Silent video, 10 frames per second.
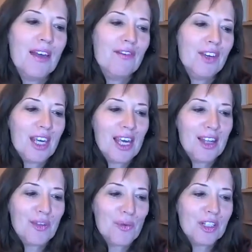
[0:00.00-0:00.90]
Vicki
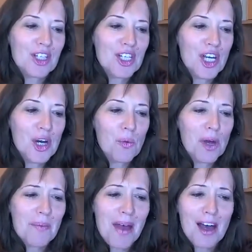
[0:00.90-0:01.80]
Heath wants to know, what
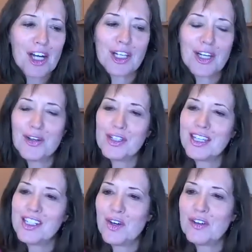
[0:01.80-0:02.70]
about clothes
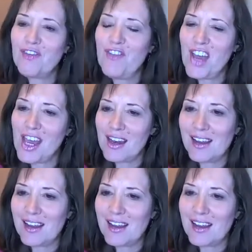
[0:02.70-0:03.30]
that don't fit?